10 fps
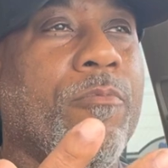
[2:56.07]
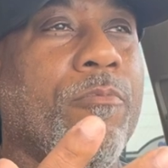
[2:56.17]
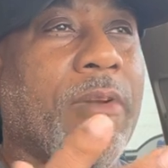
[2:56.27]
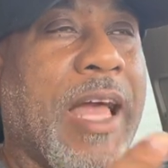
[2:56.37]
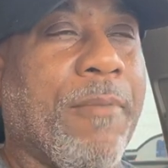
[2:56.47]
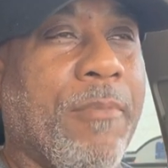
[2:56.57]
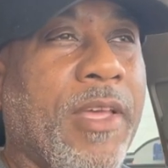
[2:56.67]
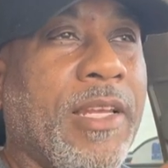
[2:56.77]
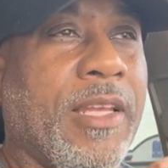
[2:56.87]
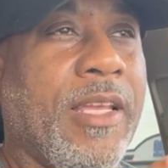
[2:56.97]
black
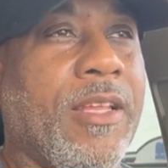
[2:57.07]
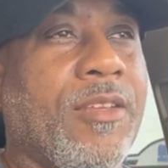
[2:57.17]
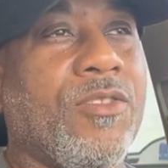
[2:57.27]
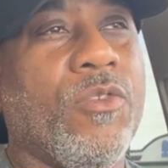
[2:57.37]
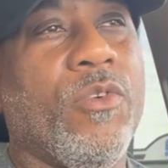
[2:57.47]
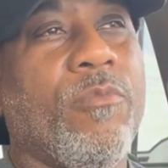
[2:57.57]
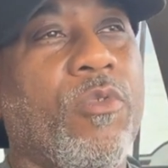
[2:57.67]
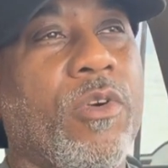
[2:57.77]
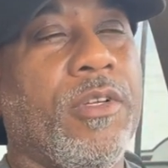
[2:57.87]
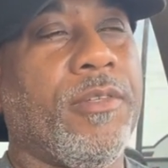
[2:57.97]
men lead is so
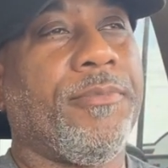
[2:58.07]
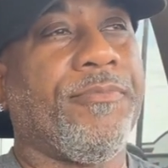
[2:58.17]
important.